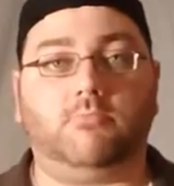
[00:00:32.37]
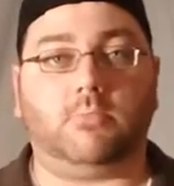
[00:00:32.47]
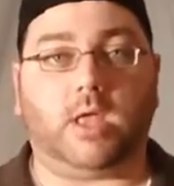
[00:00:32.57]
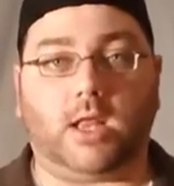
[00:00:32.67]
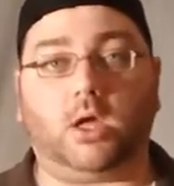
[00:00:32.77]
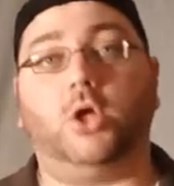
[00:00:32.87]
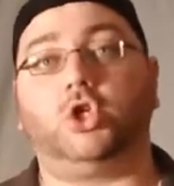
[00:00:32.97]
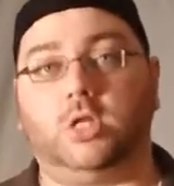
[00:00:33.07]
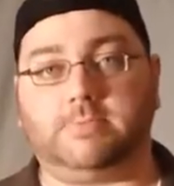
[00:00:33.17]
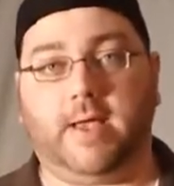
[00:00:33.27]
at a gun
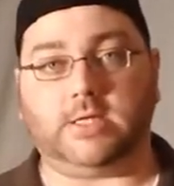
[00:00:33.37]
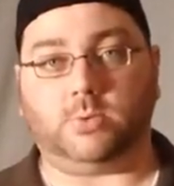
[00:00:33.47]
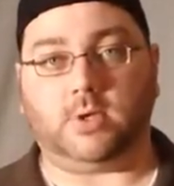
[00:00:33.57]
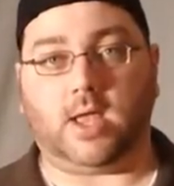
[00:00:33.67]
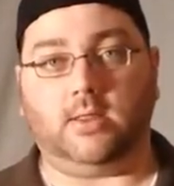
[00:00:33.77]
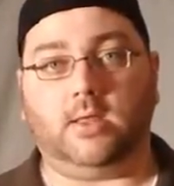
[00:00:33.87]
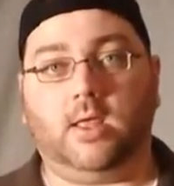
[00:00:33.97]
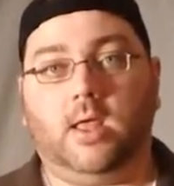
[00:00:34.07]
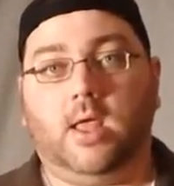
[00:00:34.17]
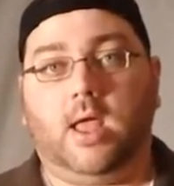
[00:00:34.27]
show this past weekend,
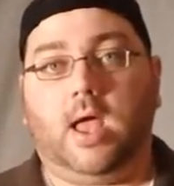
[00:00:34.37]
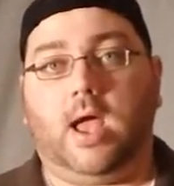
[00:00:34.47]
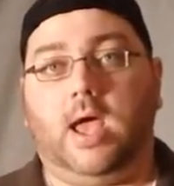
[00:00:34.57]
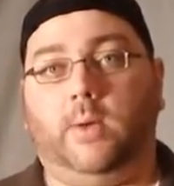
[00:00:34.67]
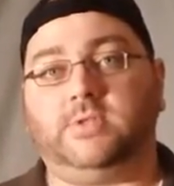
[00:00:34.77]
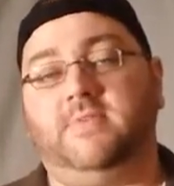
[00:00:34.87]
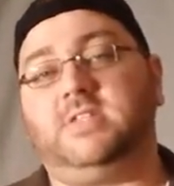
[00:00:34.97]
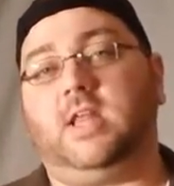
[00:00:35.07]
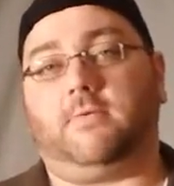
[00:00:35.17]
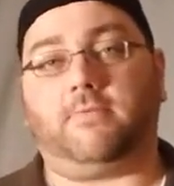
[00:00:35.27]
and I was
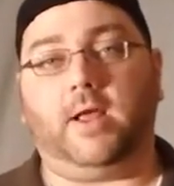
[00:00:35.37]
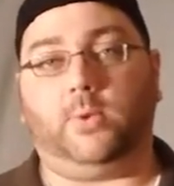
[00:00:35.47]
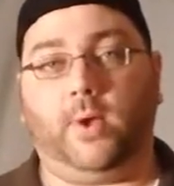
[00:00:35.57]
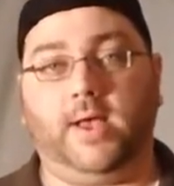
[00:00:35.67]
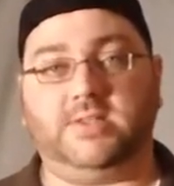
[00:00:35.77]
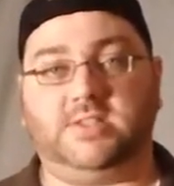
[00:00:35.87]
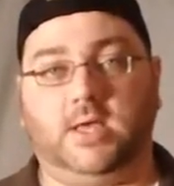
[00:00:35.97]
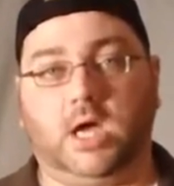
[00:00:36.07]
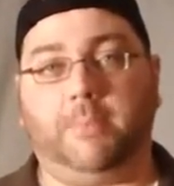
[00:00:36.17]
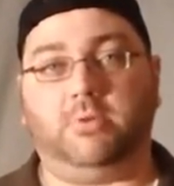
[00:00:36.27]
visiting a friend who has a
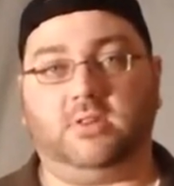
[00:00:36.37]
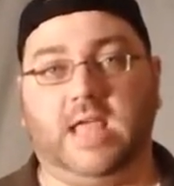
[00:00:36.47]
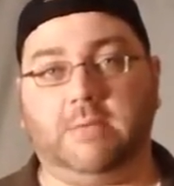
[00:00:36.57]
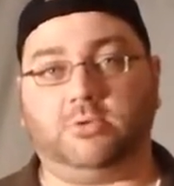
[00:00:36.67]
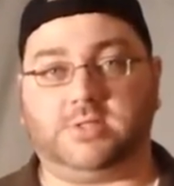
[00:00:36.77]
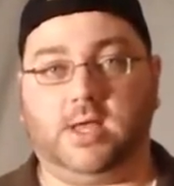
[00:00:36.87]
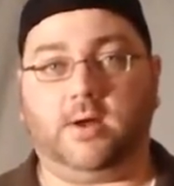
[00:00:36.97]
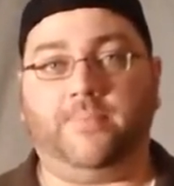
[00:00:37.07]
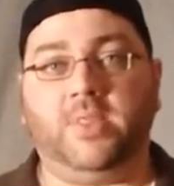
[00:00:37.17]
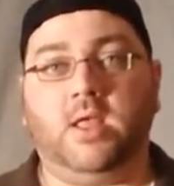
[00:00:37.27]
couple of tables there,
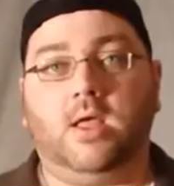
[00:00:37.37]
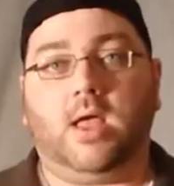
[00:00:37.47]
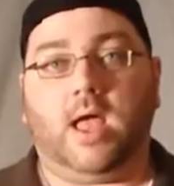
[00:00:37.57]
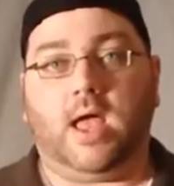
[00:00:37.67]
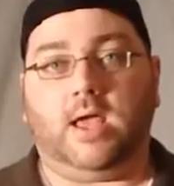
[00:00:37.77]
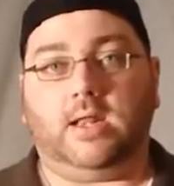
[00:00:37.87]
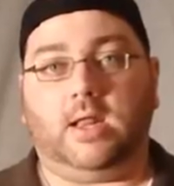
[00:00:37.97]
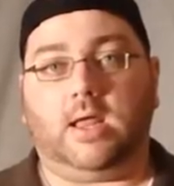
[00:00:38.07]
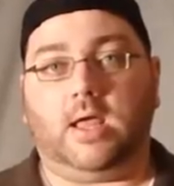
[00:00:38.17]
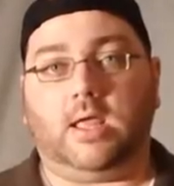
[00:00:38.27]
and
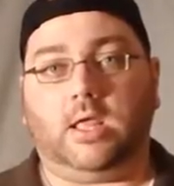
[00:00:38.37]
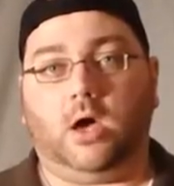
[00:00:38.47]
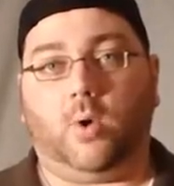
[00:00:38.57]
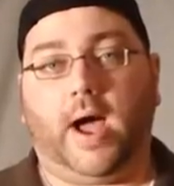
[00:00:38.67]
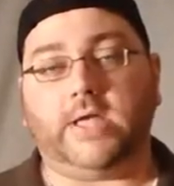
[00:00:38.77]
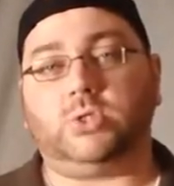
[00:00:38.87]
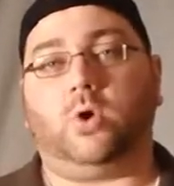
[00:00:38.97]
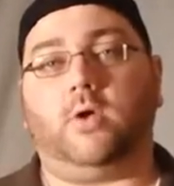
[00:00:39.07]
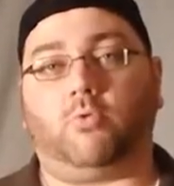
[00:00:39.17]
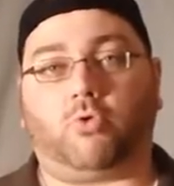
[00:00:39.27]
you know, I saw
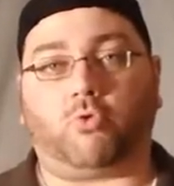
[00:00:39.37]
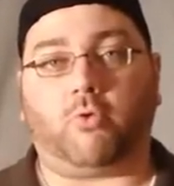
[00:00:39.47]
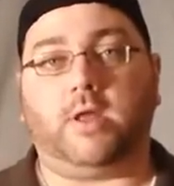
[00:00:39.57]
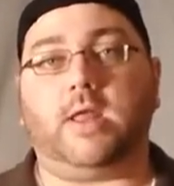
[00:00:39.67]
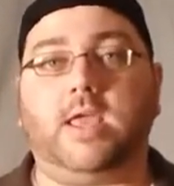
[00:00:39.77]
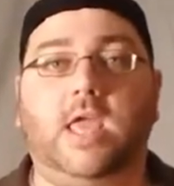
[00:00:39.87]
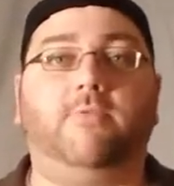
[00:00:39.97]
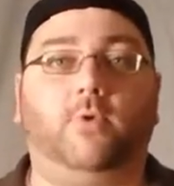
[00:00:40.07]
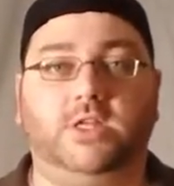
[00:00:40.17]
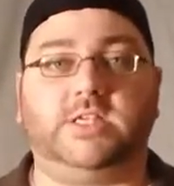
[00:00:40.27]
a great
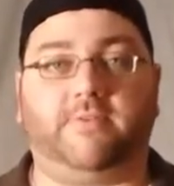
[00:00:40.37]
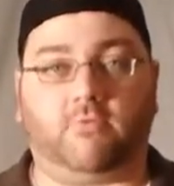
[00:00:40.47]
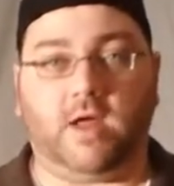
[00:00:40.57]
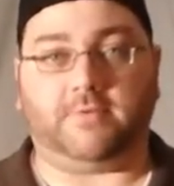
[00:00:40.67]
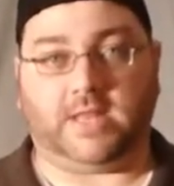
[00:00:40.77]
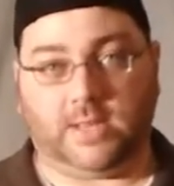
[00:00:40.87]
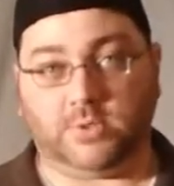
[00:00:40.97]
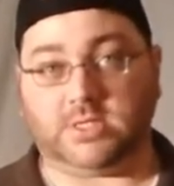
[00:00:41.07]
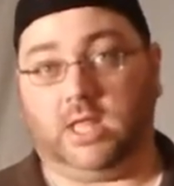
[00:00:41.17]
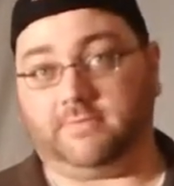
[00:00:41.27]
AK-47 rifle that he was
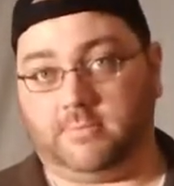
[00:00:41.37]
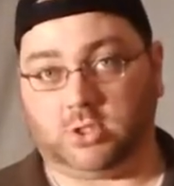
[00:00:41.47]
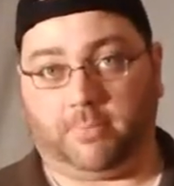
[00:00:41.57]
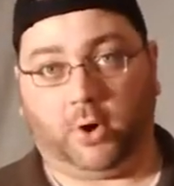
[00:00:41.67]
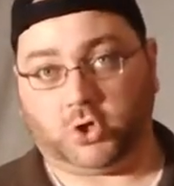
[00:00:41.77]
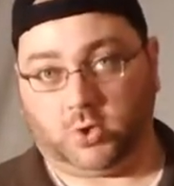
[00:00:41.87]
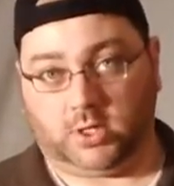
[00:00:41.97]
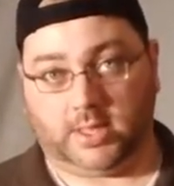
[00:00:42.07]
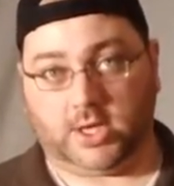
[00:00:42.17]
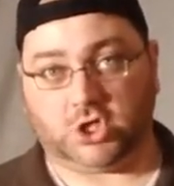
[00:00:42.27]
selling from his own personal
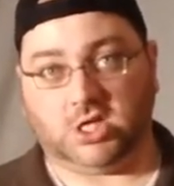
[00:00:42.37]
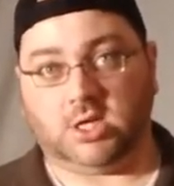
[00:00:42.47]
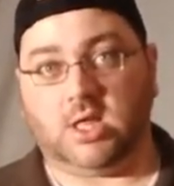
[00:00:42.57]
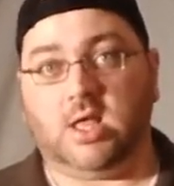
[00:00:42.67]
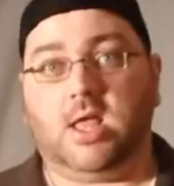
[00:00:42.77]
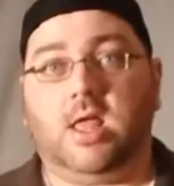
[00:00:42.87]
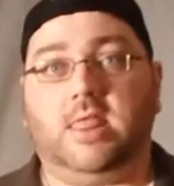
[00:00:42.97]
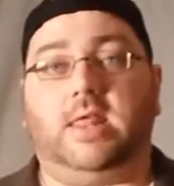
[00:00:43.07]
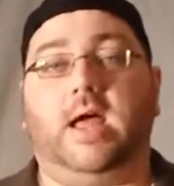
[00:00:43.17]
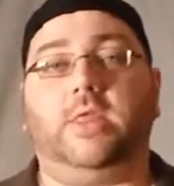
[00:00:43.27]
collection
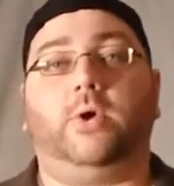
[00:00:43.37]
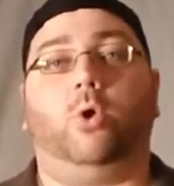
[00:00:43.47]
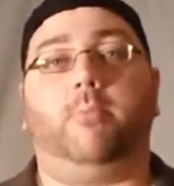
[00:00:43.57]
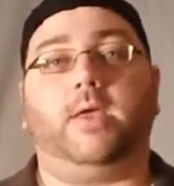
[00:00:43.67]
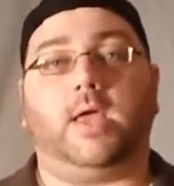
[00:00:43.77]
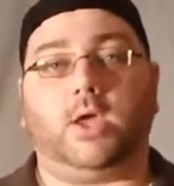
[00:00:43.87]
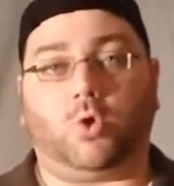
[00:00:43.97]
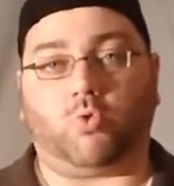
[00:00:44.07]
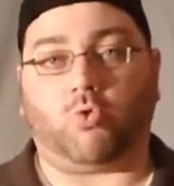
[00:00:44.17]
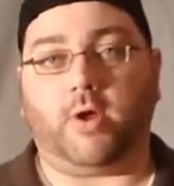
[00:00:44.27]
that I thought would make a
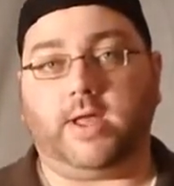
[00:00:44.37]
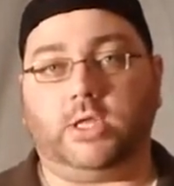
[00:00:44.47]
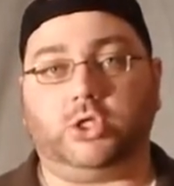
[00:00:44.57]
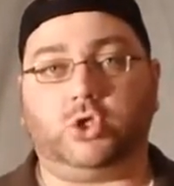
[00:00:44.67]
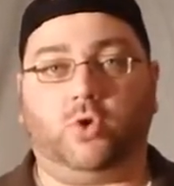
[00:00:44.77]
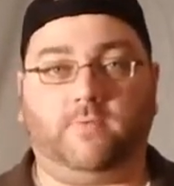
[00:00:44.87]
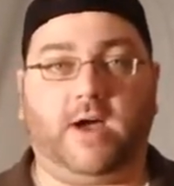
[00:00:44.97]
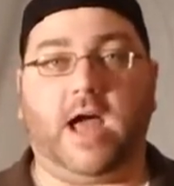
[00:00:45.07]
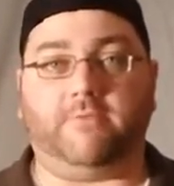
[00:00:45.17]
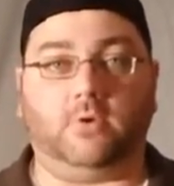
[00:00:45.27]
great
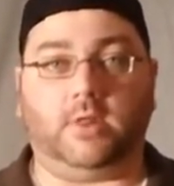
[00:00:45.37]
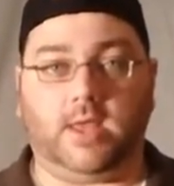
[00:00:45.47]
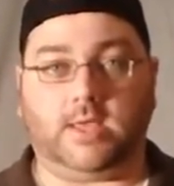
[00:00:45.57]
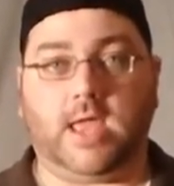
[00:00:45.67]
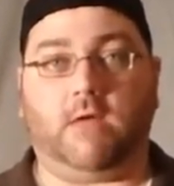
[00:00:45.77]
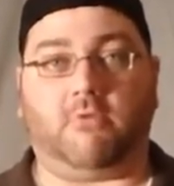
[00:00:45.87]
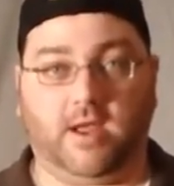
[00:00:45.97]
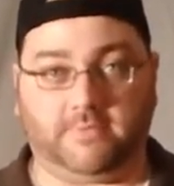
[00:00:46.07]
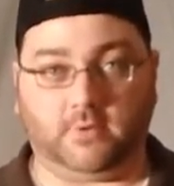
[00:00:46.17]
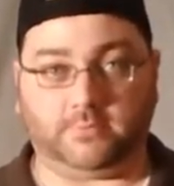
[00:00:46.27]
survival AK
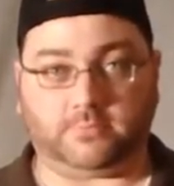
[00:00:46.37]
rifle.